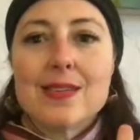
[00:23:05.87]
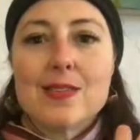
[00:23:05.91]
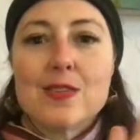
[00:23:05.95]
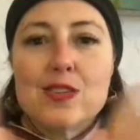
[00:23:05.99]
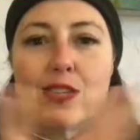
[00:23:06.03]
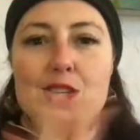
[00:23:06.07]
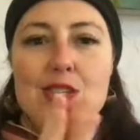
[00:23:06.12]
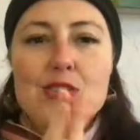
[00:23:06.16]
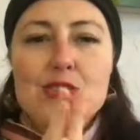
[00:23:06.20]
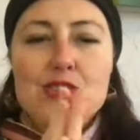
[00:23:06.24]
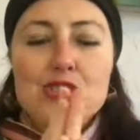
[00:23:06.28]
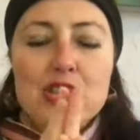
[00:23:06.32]

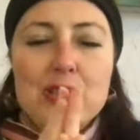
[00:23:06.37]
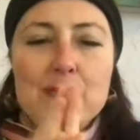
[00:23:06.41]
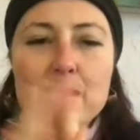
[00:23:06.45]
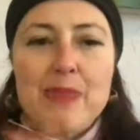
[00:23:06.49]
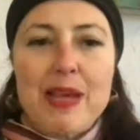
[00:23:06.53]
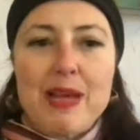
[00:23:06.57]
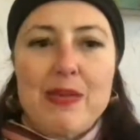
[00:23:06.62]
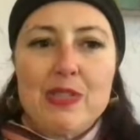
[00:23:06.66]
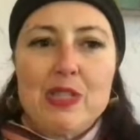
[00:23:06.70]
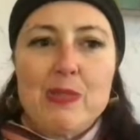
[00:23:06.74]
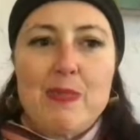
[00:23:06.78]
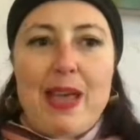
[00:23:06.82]
You'll usually
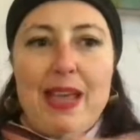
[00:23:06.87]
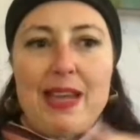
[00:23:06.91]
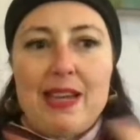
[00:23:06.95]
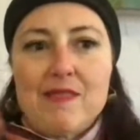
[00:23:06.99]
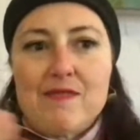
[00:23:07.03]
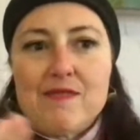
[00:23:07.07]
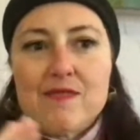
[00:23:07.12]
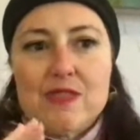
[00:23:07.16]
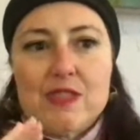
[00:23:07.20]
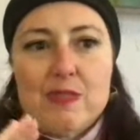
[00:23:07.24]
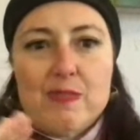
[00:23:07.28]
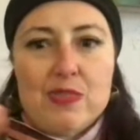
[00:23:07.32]
bounce back
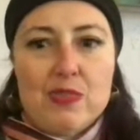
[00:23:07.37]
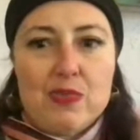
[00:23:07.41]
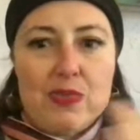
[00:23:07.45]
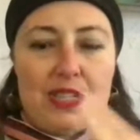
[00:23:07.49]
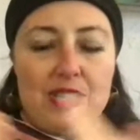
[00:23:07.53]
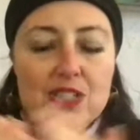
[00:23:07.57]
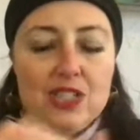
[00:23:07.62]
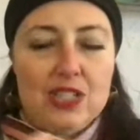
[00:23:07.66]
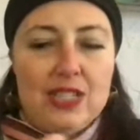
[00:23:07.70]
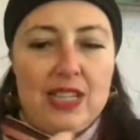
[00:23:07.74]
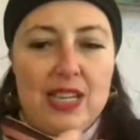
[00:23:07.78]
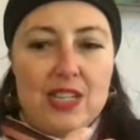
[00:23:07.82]
and forth
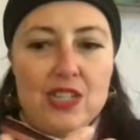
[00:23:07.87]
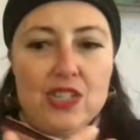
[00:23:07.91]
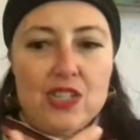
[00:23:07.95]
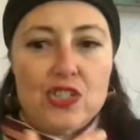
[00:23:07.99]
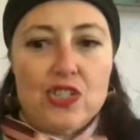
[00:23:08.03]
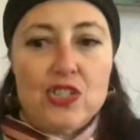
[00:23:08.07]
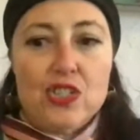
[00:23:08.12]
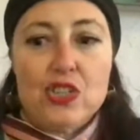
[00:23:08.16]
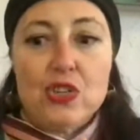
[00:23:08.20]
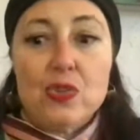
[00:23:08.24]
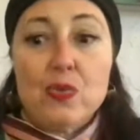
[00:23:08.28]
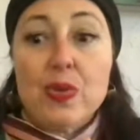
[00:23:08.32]
between
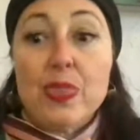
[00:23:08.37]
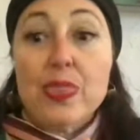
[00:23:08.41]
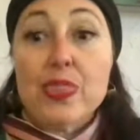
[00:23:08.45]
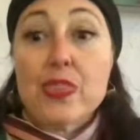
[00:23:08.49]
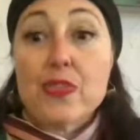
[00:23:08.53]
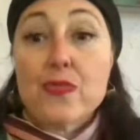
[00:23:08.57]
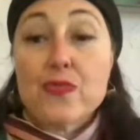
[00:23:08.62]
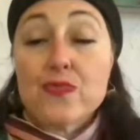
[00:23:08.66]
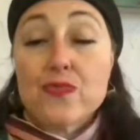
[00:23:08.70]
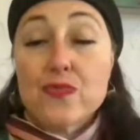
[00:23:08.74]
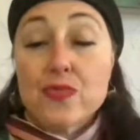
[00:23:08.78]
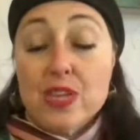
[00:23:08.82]
stages two and
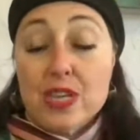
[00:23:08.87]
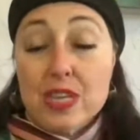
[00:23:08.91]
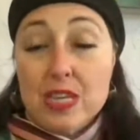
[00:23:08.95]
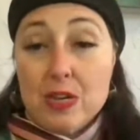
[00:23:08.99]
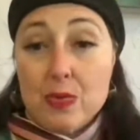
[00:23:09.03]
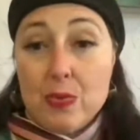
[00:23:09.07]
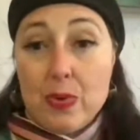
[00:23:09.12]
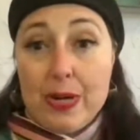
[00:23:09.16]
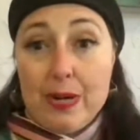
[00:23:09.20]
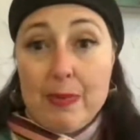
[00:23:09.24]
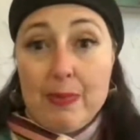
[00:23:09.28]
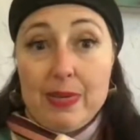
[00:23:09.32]
three
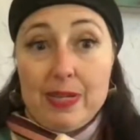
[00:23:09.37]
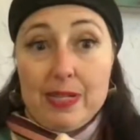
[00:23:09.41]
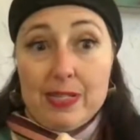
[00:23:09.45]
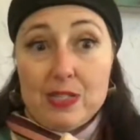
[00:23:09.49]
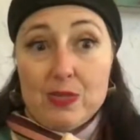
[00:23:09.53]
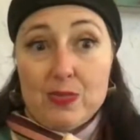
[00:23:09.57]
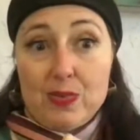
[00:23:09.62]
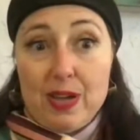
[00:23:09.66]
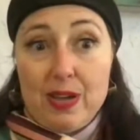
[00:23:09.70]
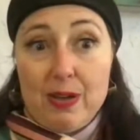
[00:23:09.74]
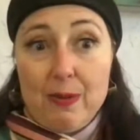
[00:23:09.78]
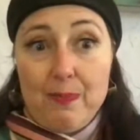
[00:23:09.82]
quite a bit
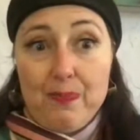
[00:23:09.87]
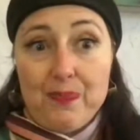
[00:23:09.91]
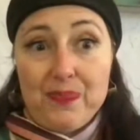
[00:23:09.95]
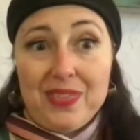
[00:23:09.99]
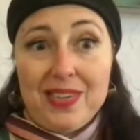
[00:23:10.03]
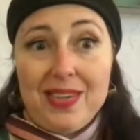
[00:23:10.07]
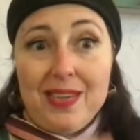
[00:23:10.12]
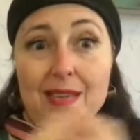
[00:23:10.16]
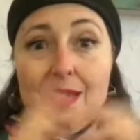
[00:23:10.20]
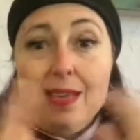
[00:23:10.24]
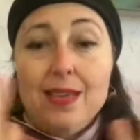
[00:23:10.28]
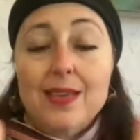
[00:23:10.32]
as well.
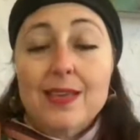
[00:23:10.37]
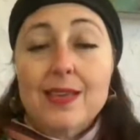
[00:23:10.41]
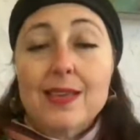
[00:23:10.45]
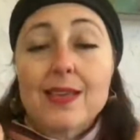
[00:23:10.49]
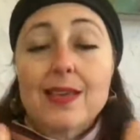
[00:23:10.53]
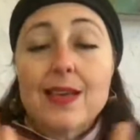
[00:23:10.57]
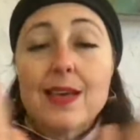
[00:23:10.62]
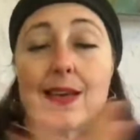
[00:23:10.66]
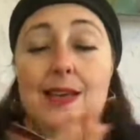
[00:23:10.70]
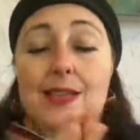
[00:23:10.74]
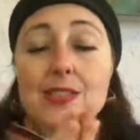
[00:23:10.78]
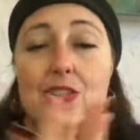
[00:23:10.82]

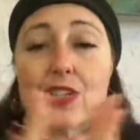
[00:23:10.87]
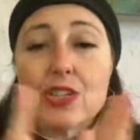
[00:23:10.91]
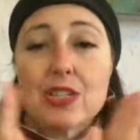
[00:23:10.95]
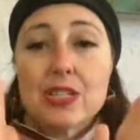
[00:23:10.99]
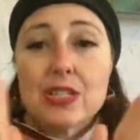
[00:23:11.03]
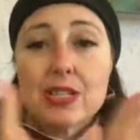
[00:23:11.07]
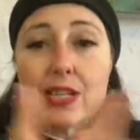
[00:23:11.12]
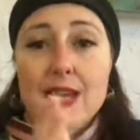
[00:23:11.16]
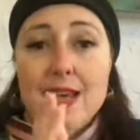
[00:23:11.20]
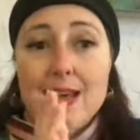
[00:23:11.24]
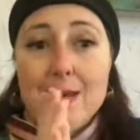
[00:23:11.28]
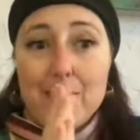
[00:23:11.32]

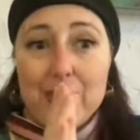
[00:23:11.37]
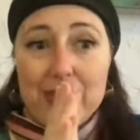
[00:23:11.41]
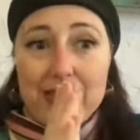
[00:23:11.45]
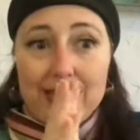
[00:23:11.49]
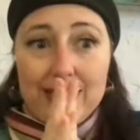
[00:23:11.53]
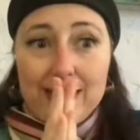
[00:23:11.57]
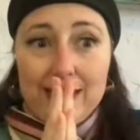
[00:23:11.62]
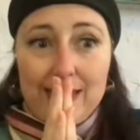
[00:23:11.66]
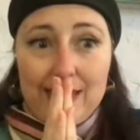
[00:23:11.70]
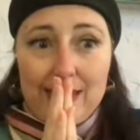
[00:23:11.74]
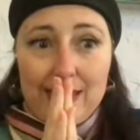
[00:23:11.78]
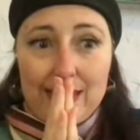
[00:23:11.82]
Conscious
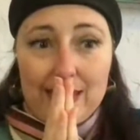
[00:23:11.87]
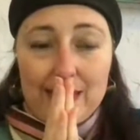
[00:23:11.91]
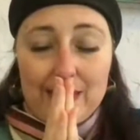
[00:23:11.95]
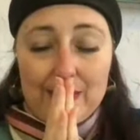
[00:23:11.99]
competence.